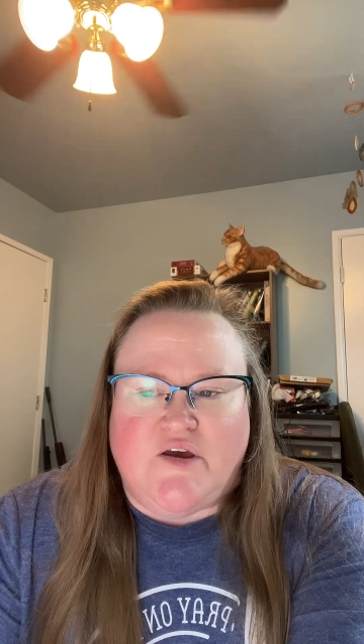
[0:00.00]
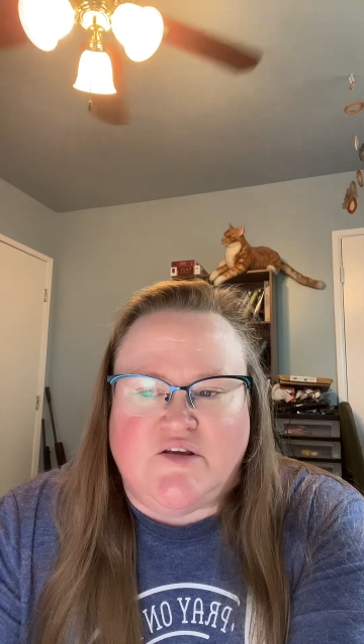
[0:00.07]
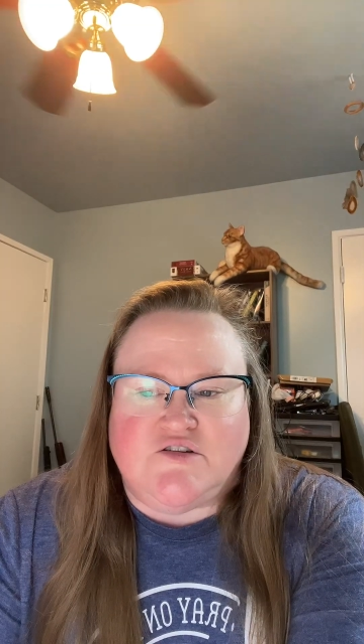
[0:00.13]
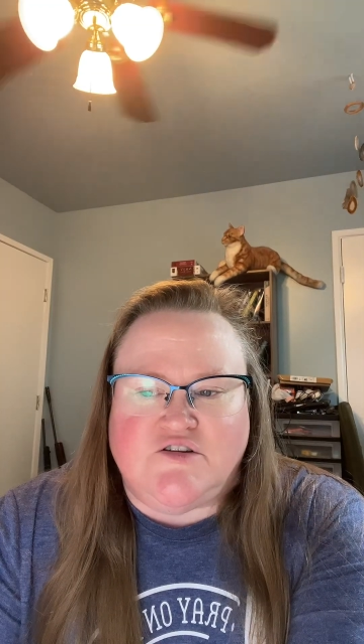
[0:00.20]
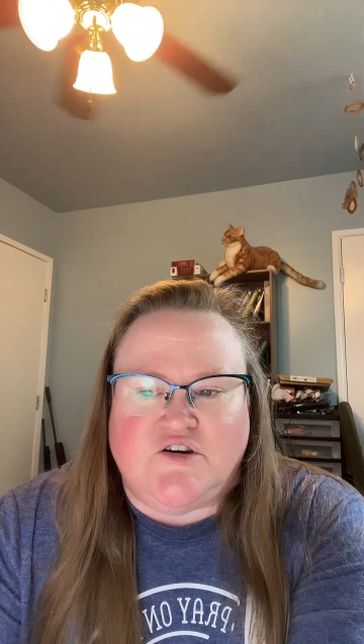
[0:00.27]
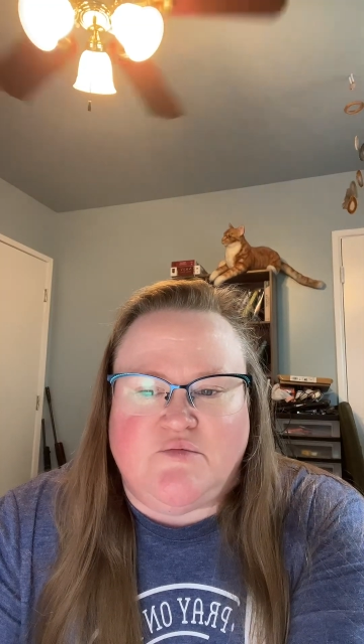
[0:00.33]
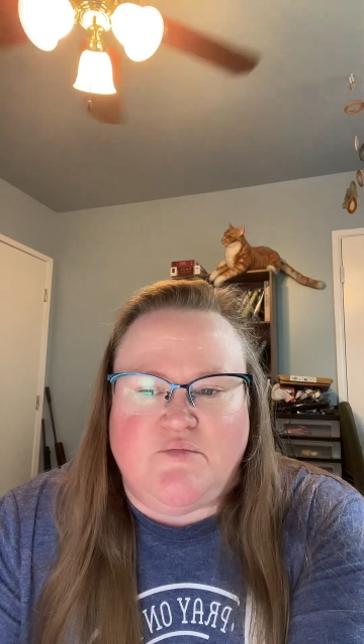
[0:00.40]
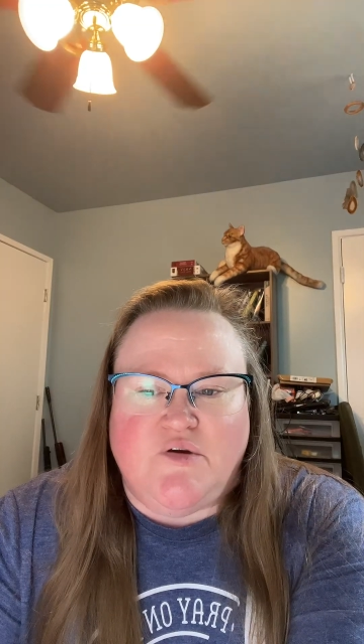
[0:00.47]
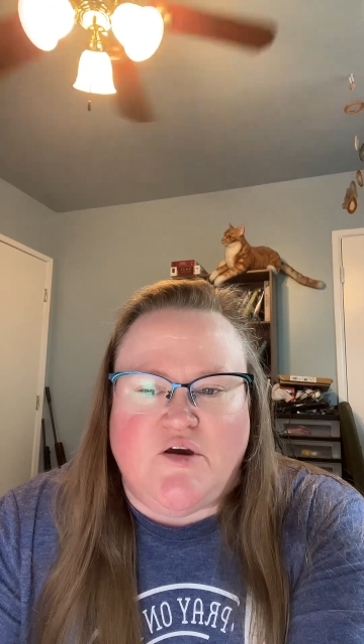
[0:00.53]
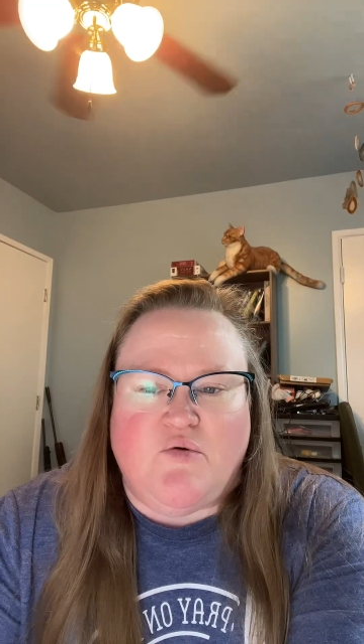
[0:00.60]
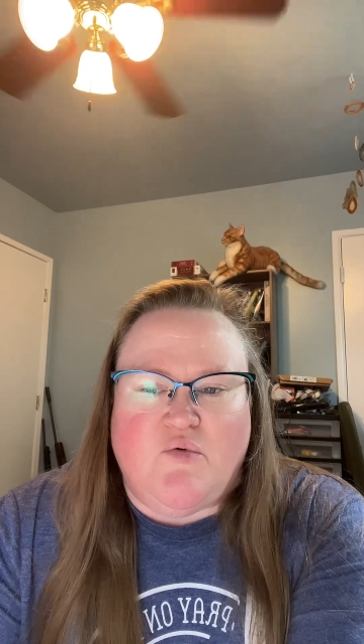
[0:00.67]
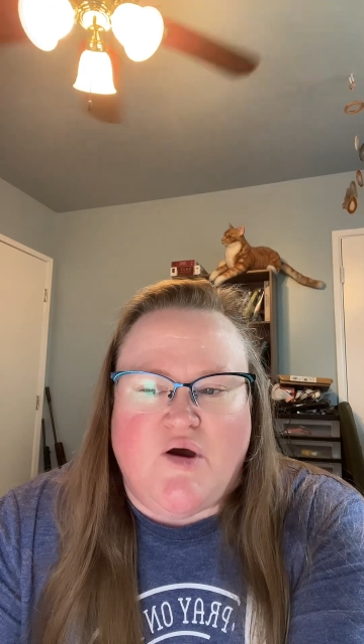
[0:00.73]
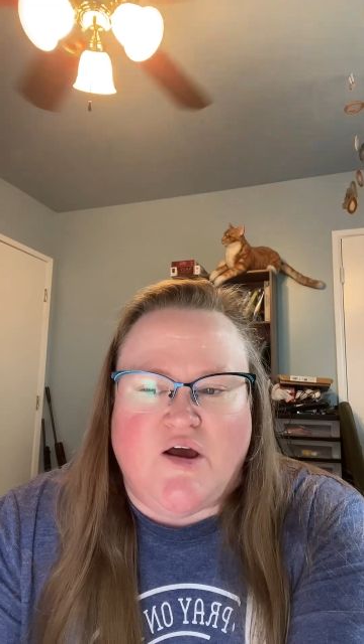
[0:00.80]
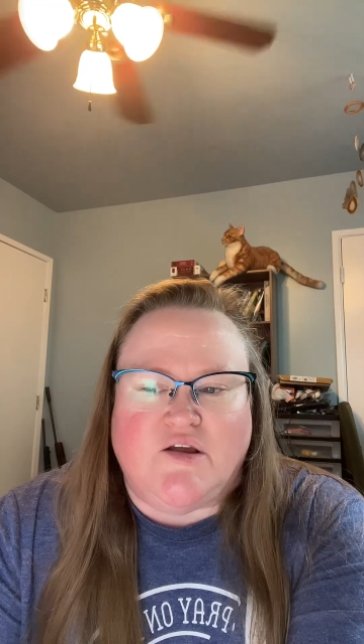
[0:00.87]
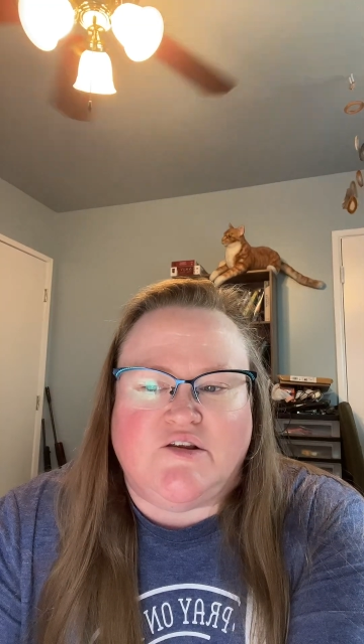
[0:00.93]
It took me a
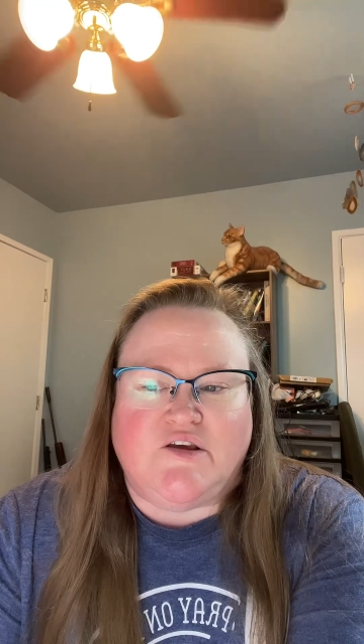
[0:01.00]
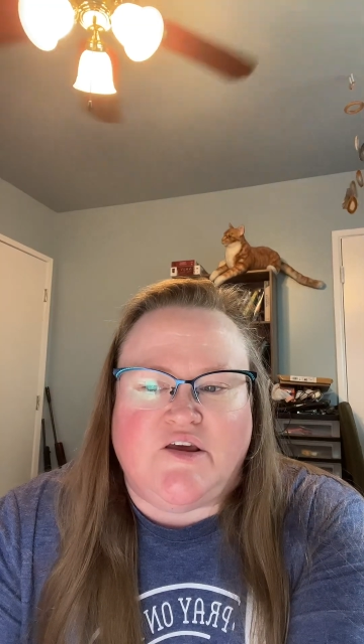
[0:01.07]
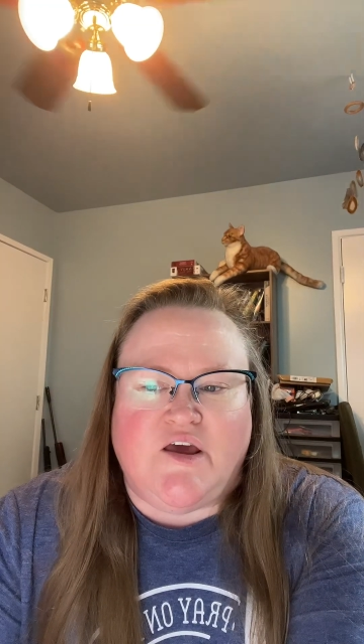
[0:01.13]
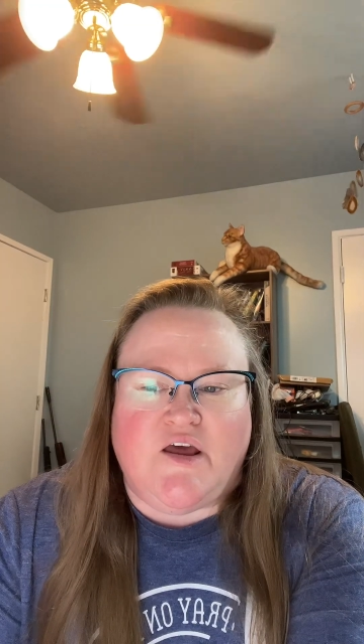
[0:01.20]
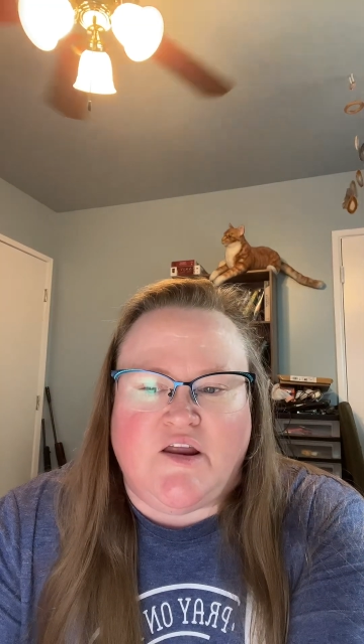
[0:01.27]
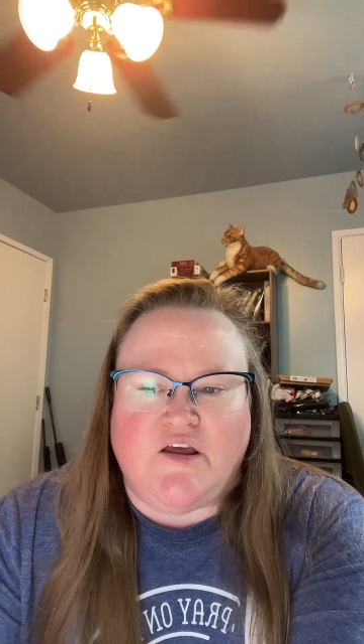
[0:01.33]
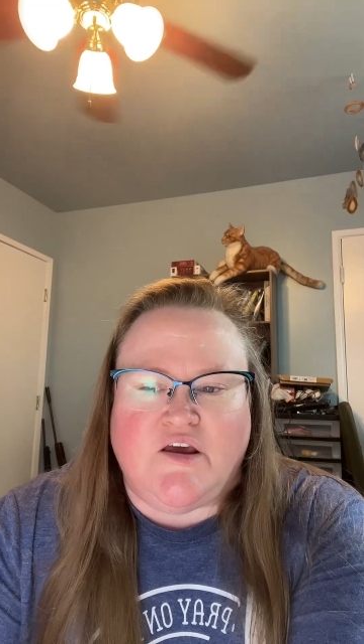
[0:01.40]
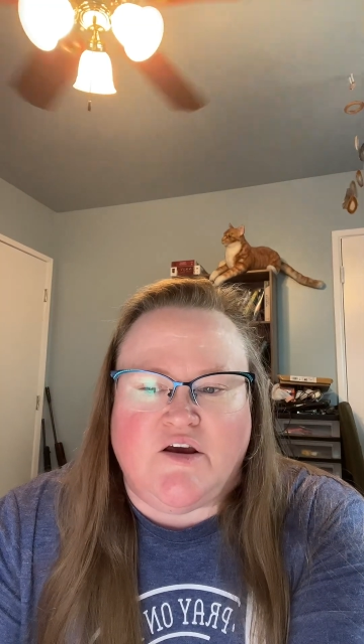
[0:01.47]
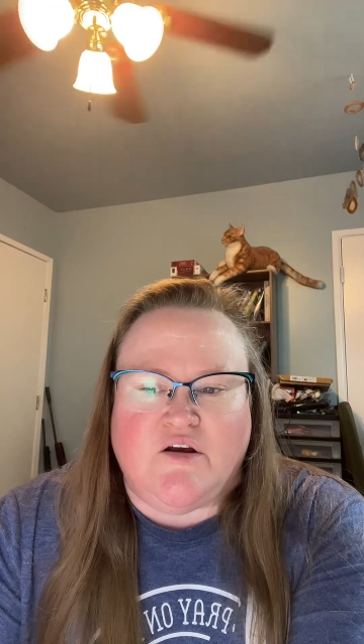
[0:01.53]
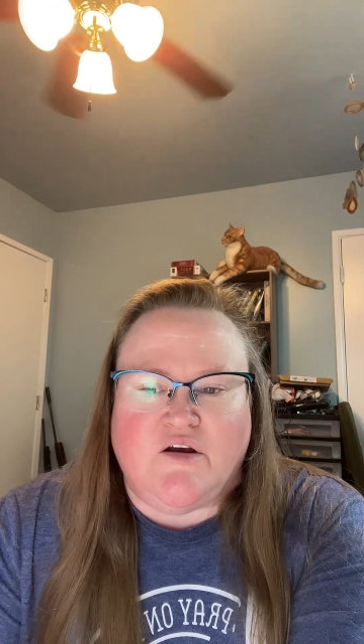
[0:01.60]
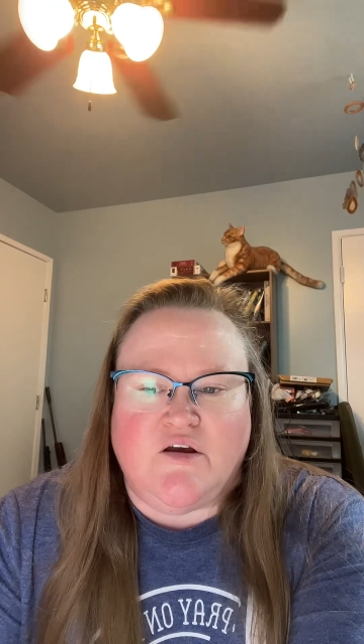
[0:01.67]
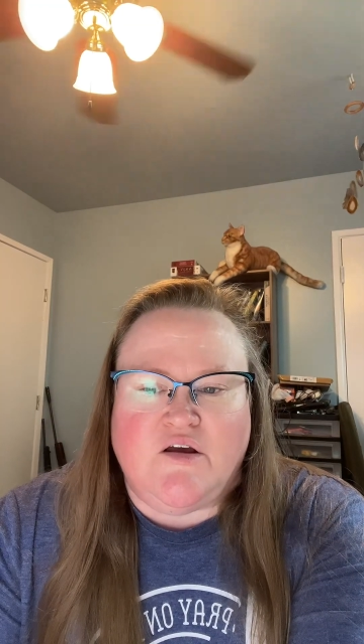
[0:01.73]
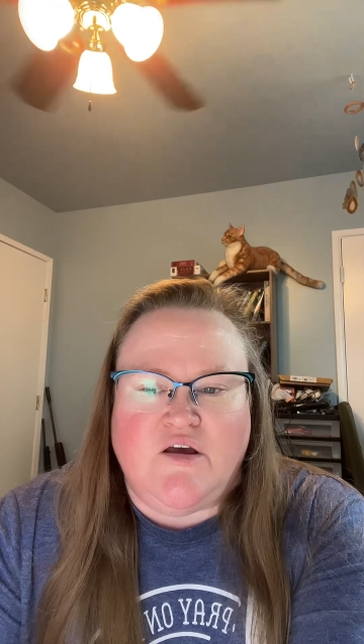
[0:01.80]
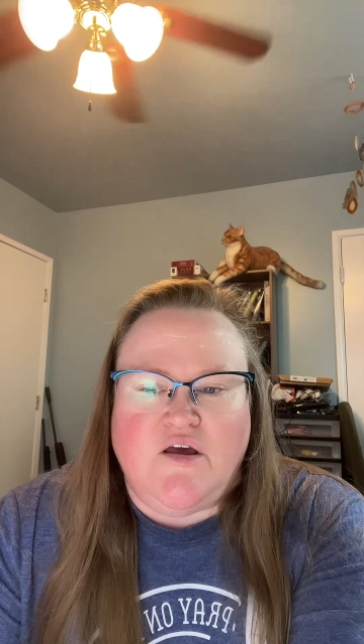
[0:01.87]
while to get here.